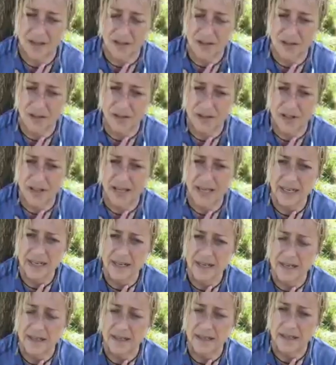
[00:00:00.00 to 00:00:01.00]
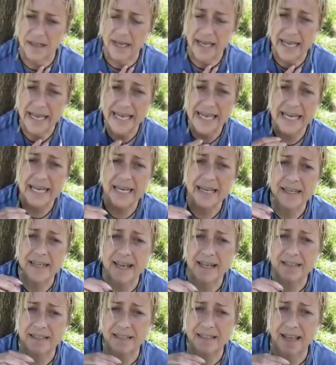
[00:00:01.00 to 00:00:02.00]
So then, in
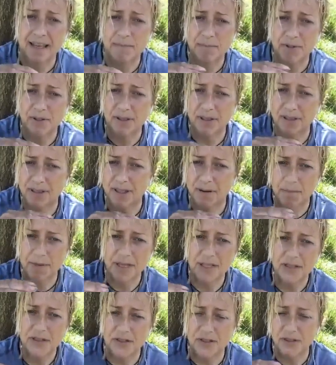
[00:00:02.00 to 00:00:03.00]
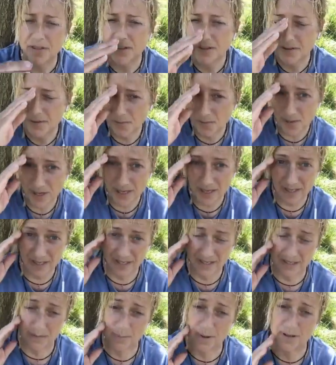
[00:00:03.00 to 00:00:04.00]
that same third dimension, we can
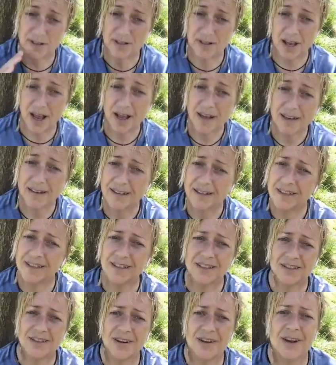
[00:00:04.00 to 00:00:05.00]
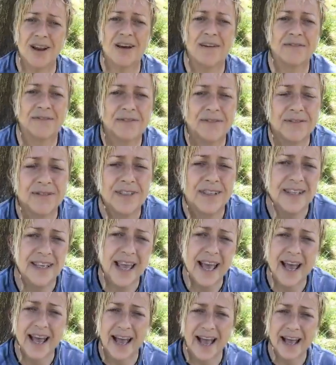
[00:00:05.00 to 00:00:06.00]
experience unconditional love.
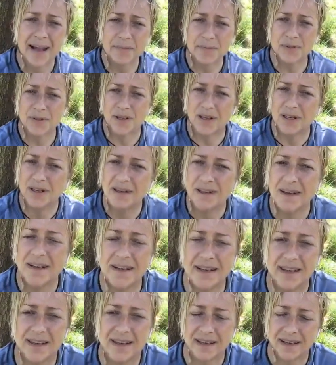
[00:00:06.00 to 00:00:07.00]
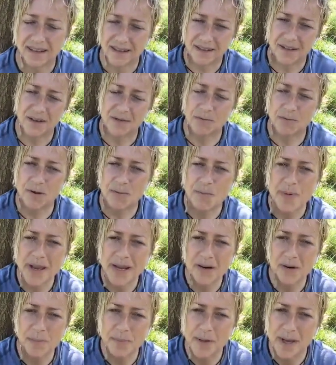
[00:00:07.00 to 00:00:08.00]
Yeah, absolutely. We may
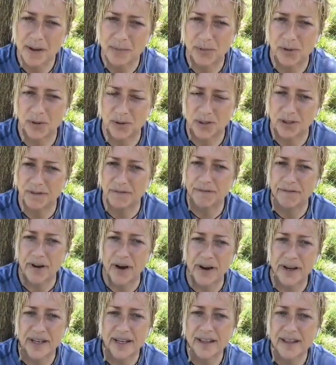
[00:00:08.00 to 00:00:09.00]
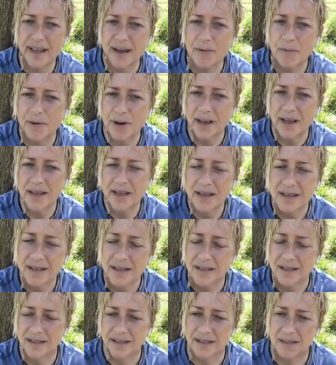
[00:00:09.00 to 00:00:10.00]
not be able to define it that way
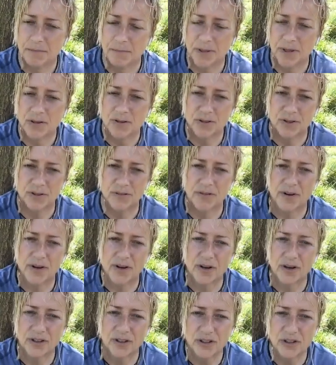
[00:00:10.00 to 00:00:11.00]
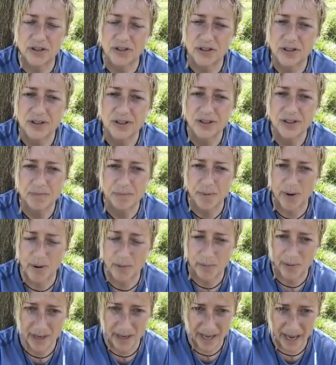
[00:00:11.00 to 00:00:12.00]
because of our consciousness,
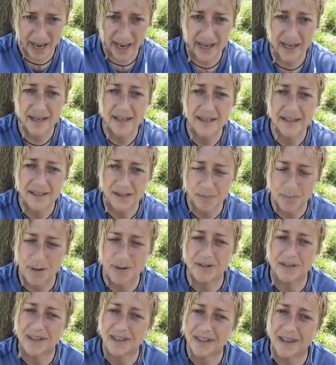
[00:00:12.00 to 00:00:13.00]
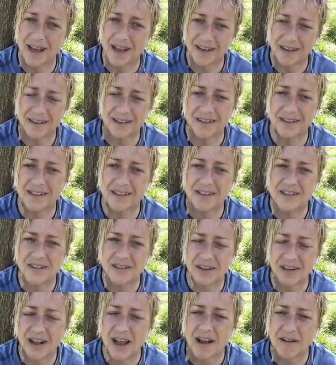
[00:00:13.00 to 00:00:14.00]
but we can experience
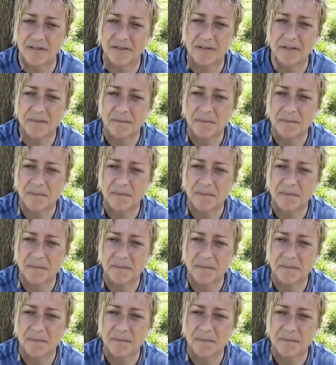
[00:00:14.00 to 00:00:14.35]
unconditional love.